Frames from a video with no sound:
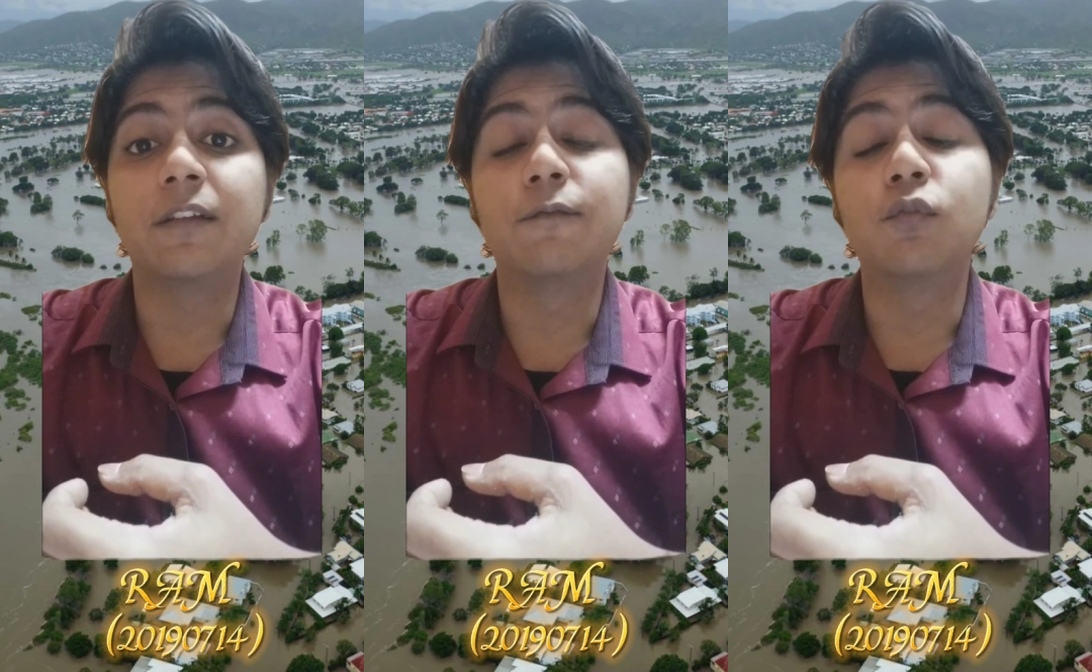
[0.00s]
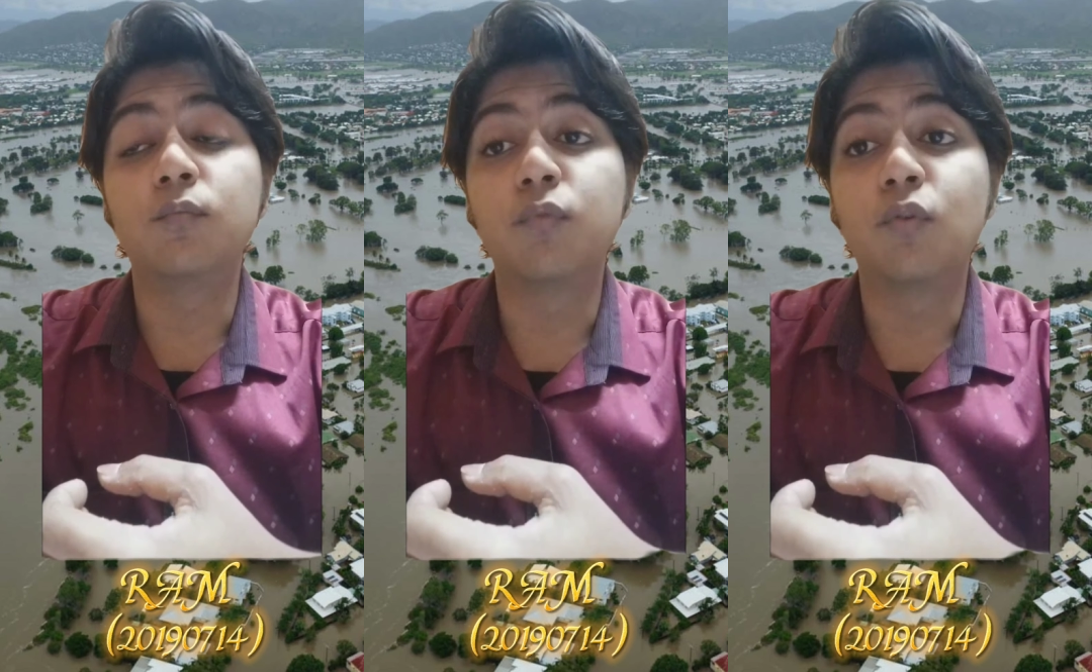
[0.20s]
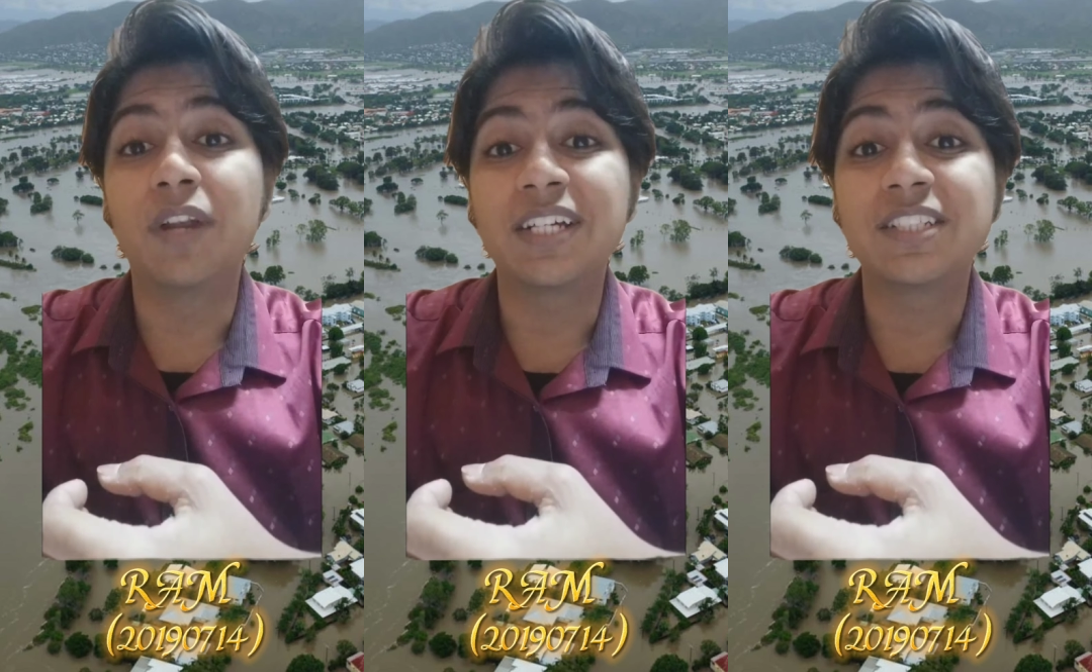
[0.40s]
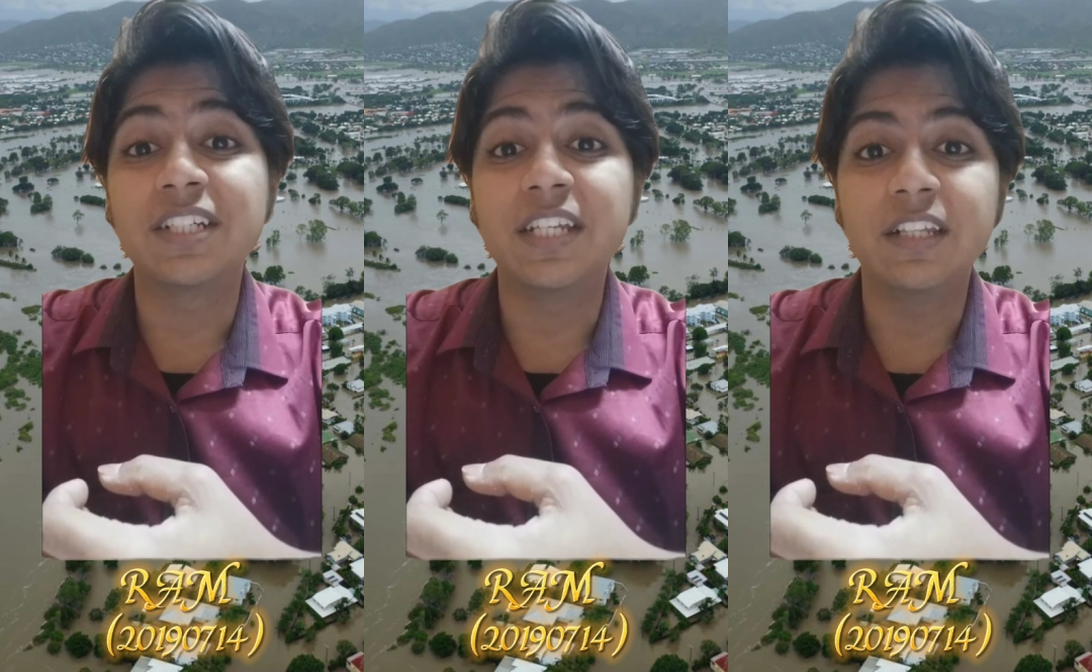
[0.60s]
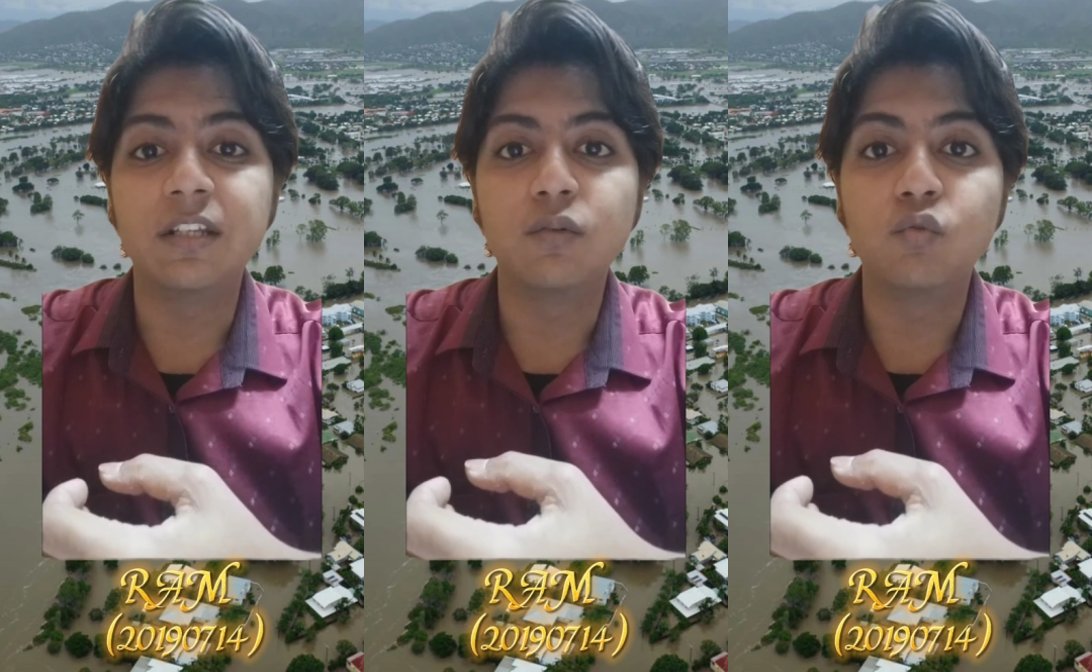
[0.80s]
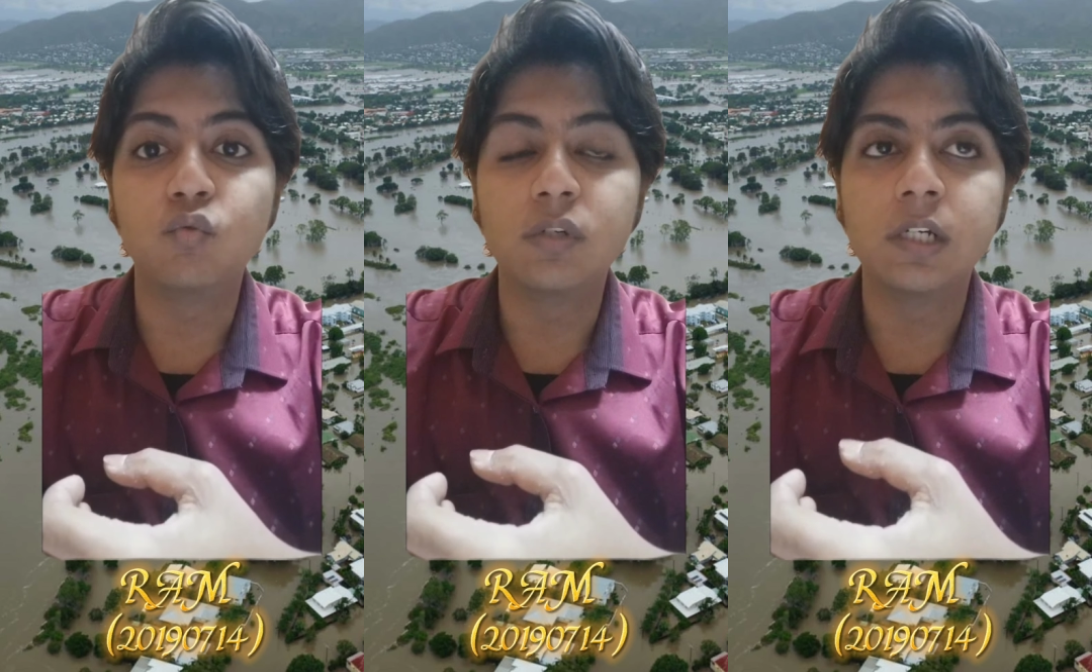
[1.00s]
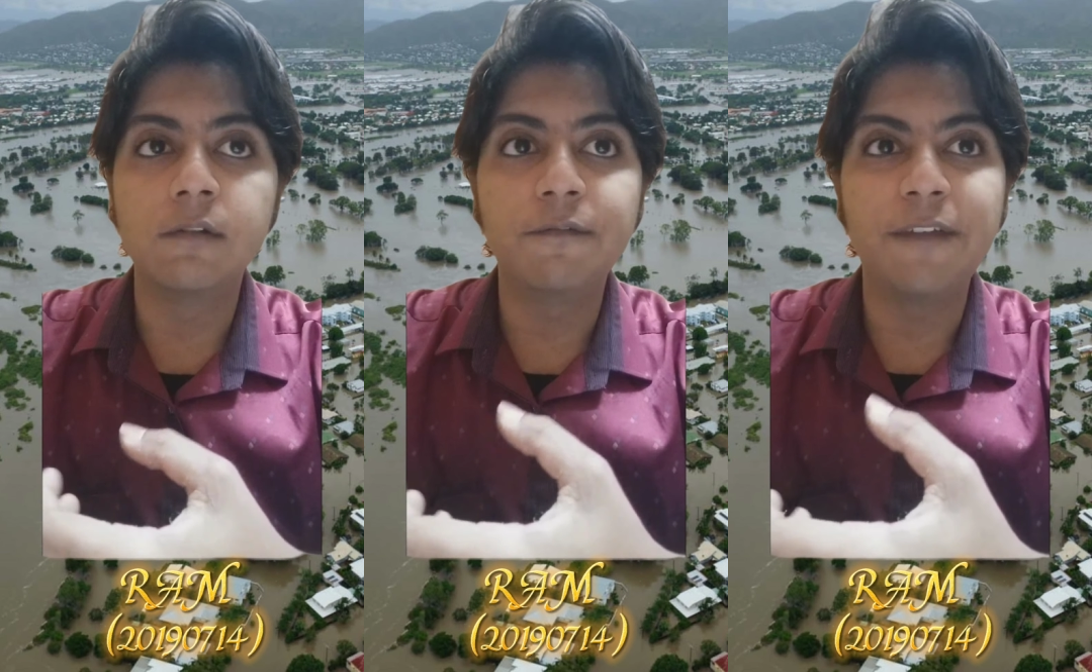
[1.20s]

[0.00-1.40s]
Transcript: the food production in the rural